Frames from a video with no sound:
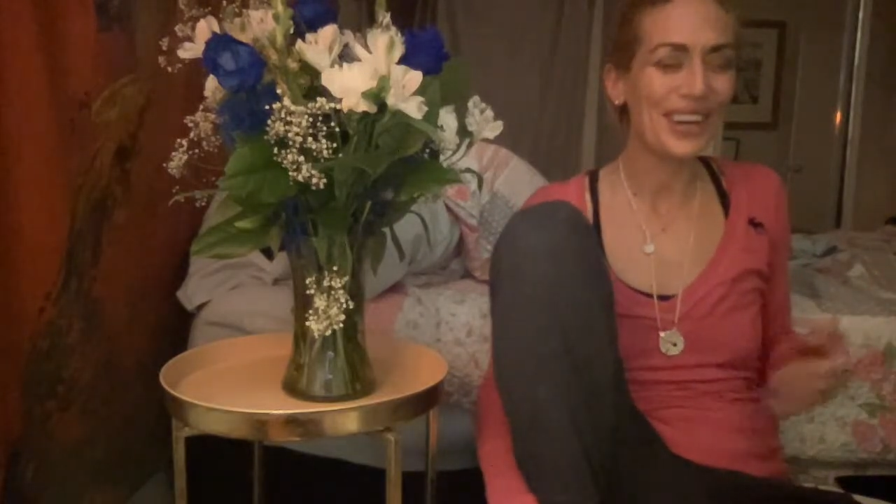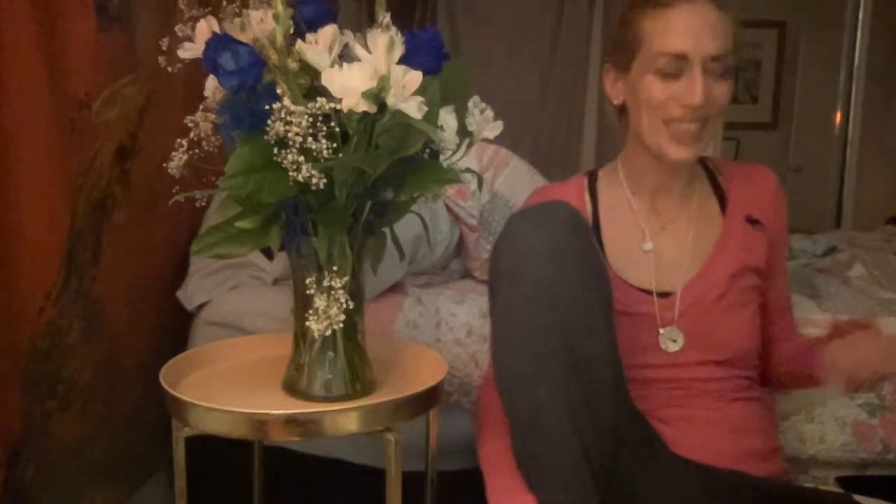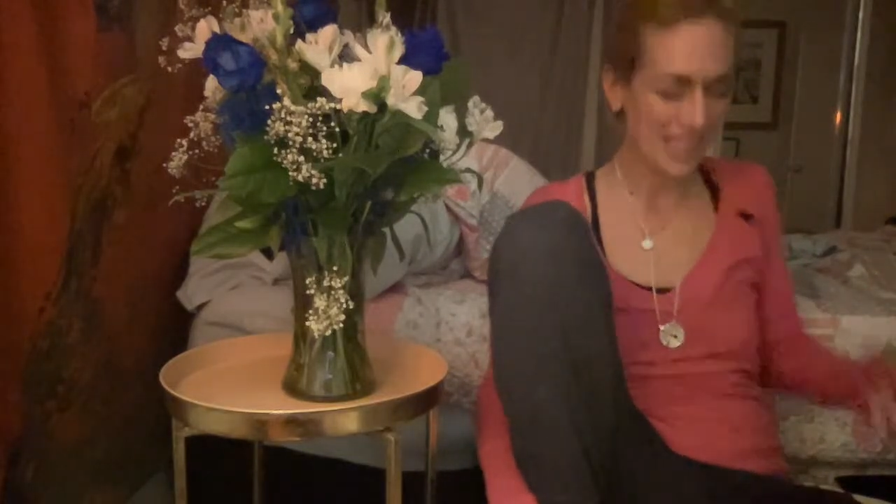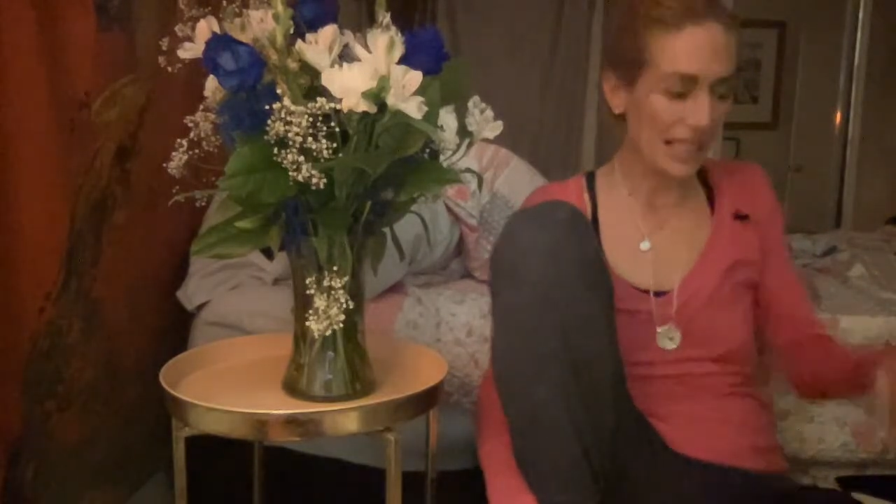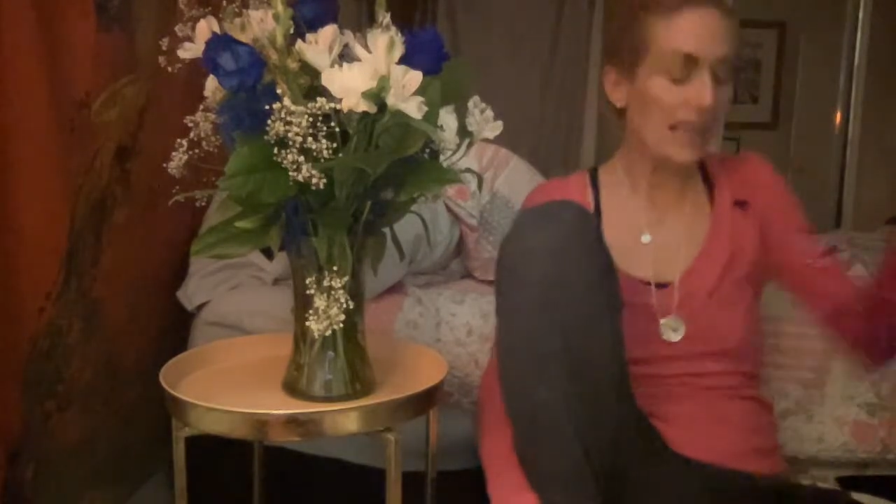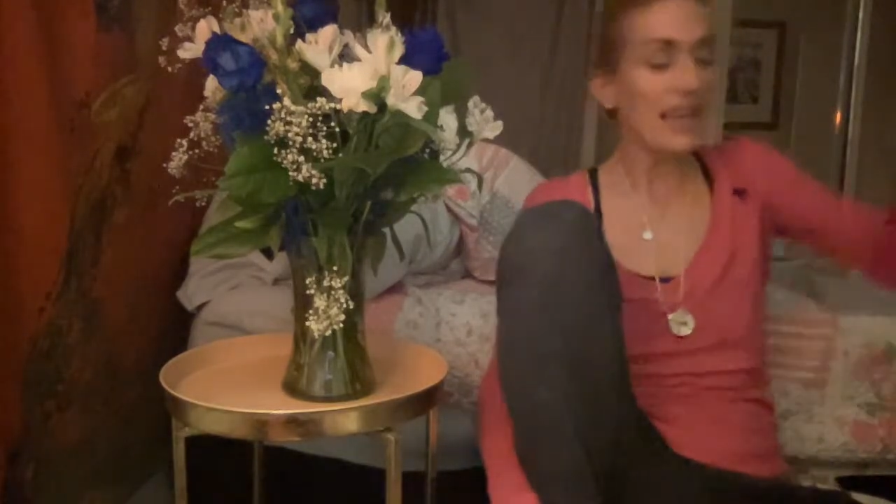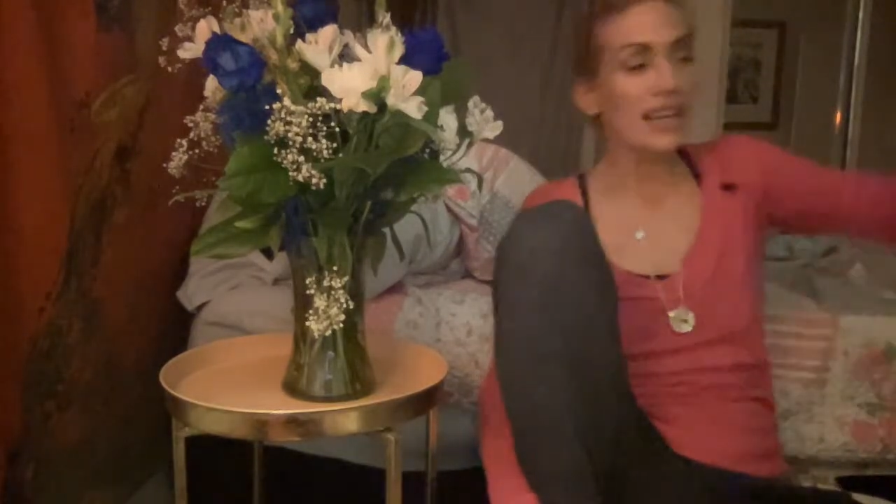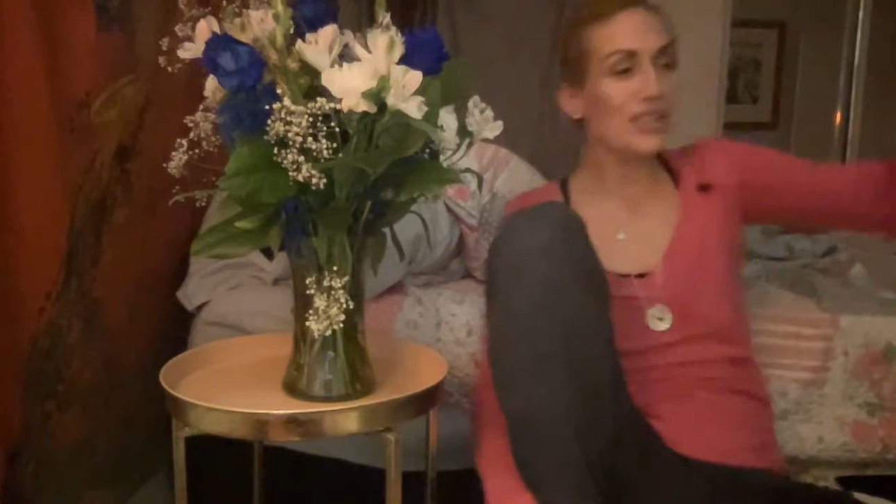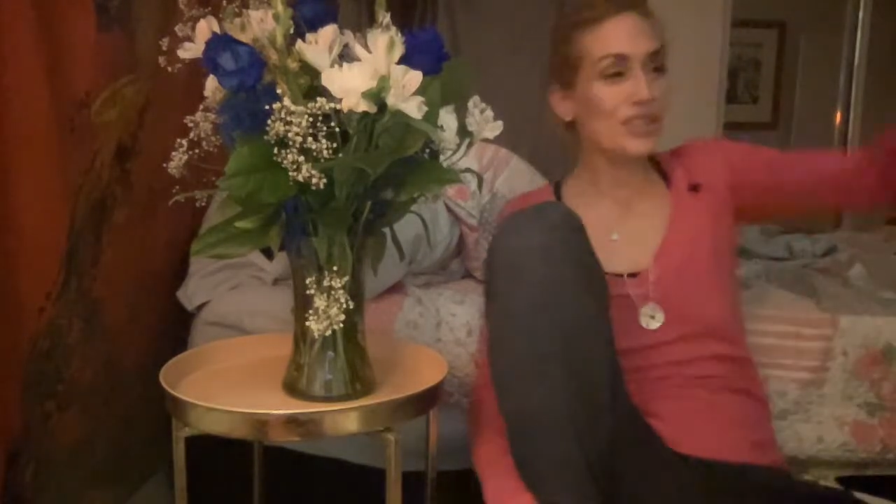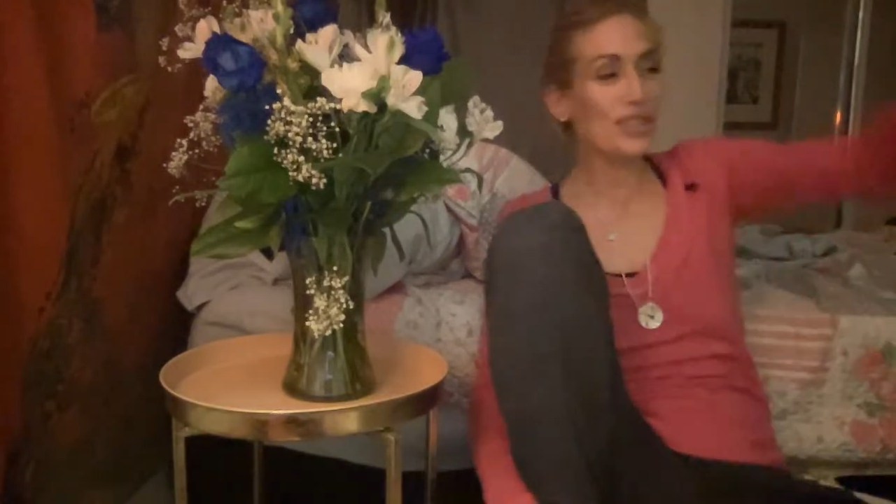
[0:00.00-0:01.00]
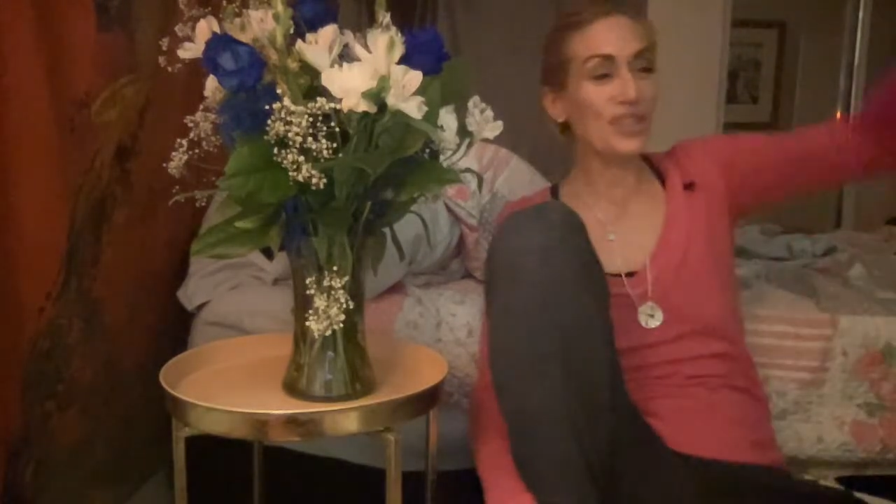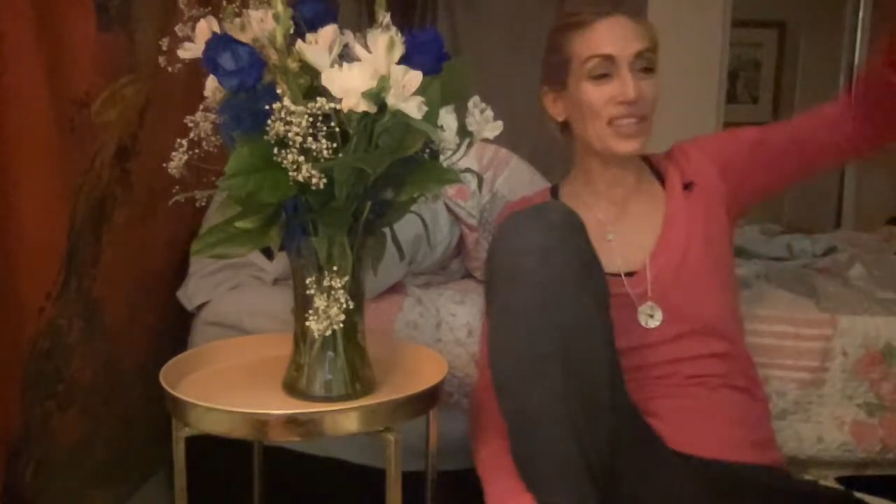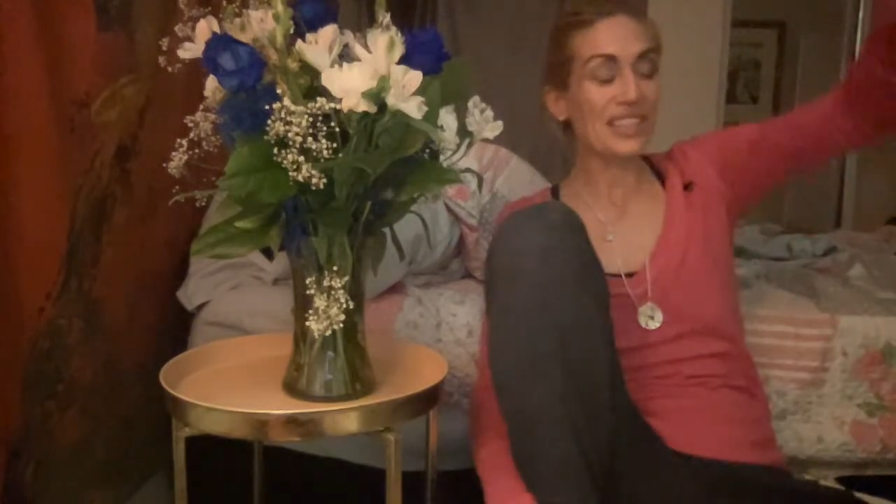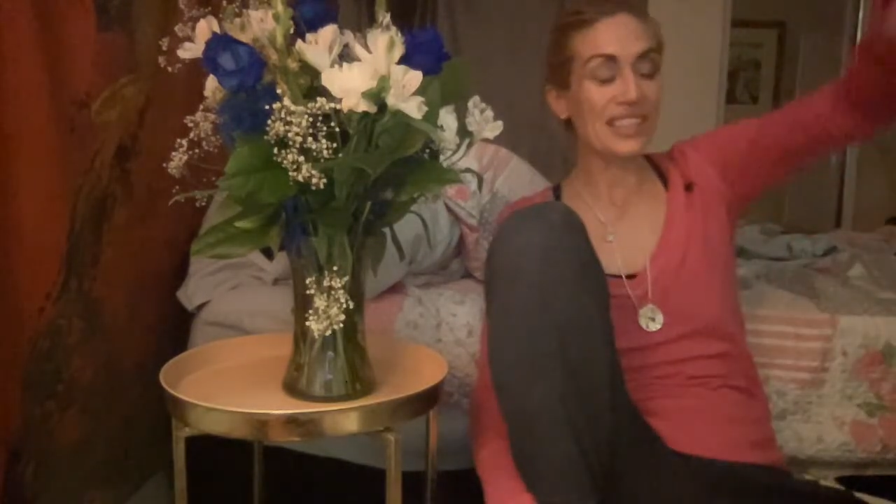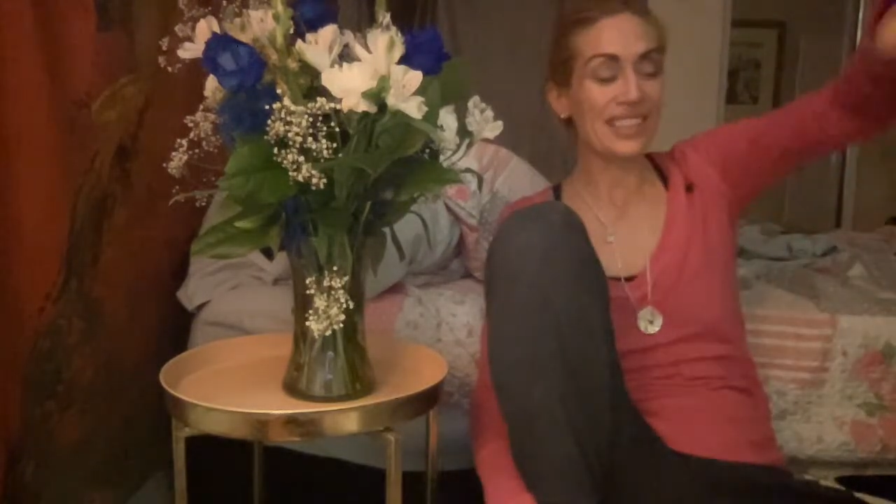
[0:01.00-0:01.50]
He just like took
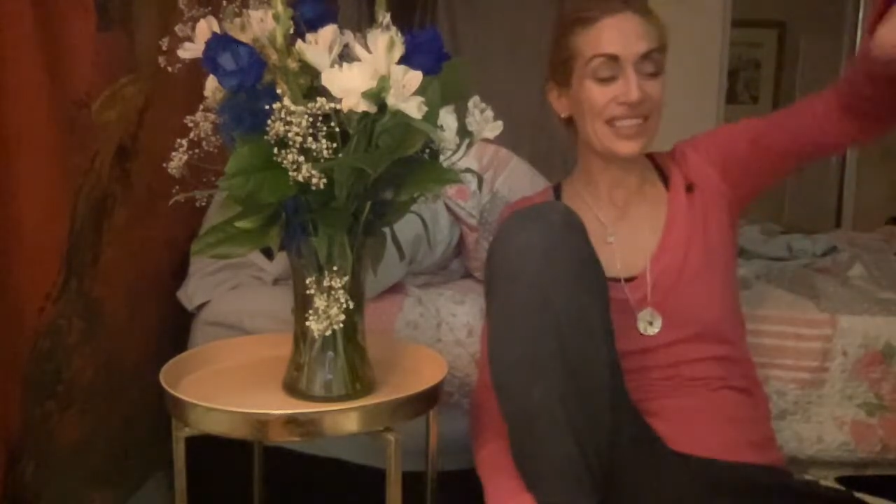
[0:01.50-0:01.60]
this